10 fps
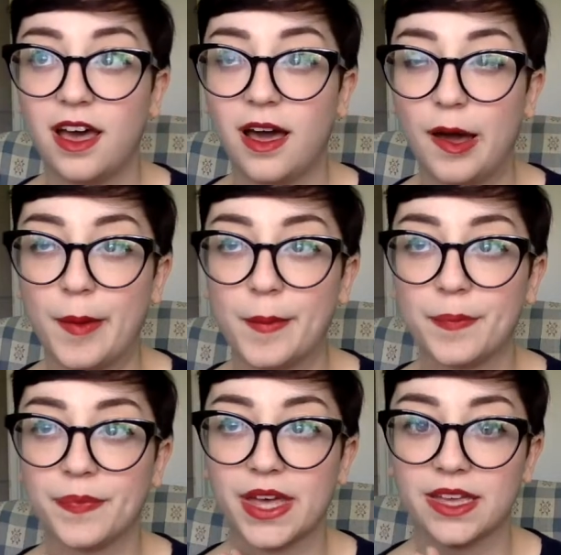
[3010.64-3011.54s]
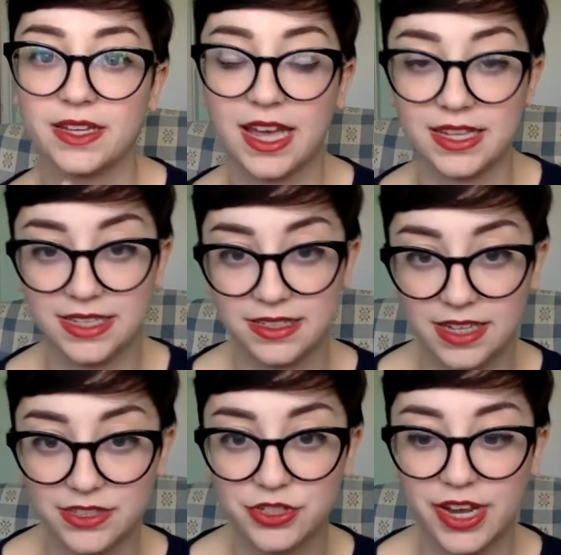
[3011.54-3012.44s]
I had
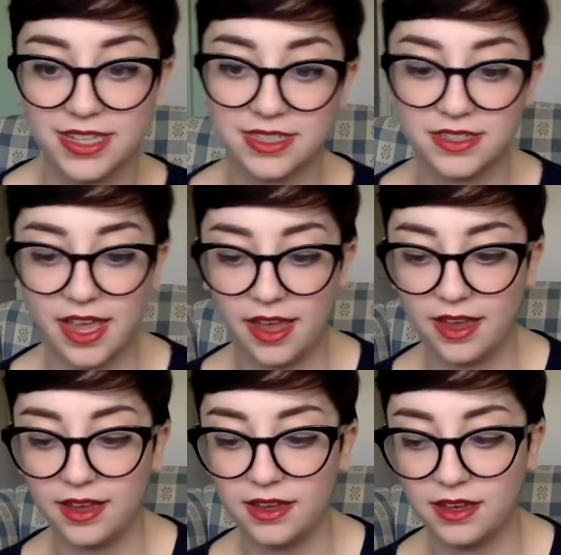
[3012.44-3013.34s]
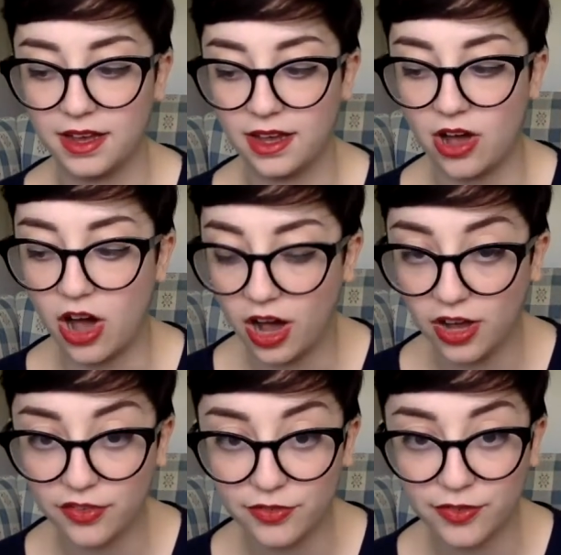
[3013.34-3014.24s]
yesterday and today
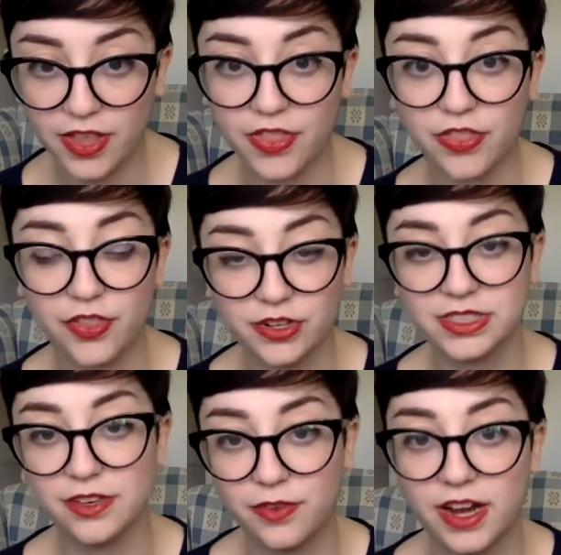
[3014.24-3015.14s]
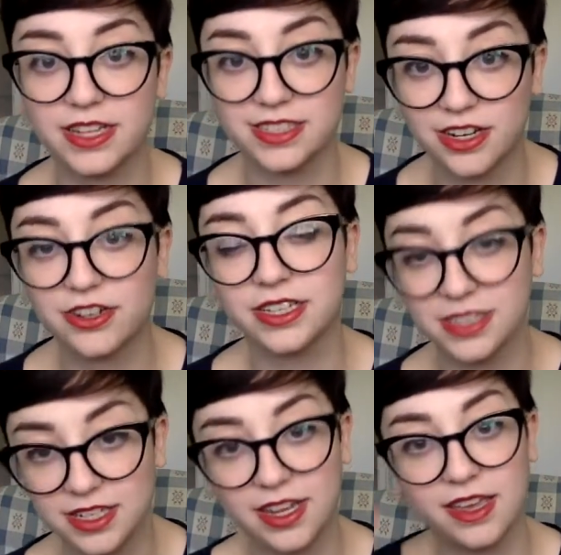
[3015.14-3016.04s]
off, and then Thursday, Friday, Saturday,
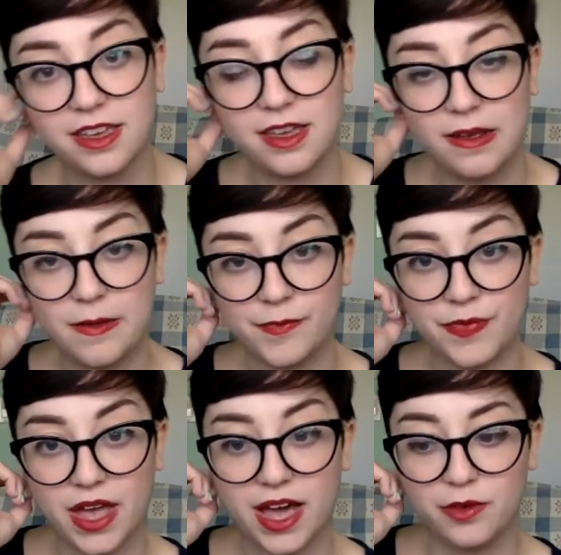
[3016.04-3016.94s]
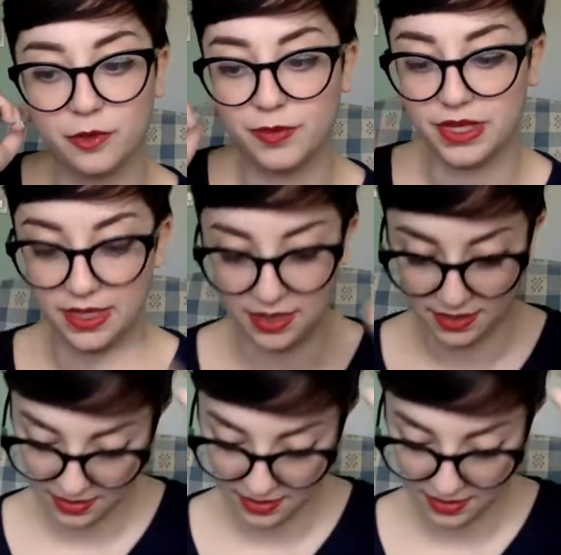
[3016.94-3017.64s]
Sunday, I will be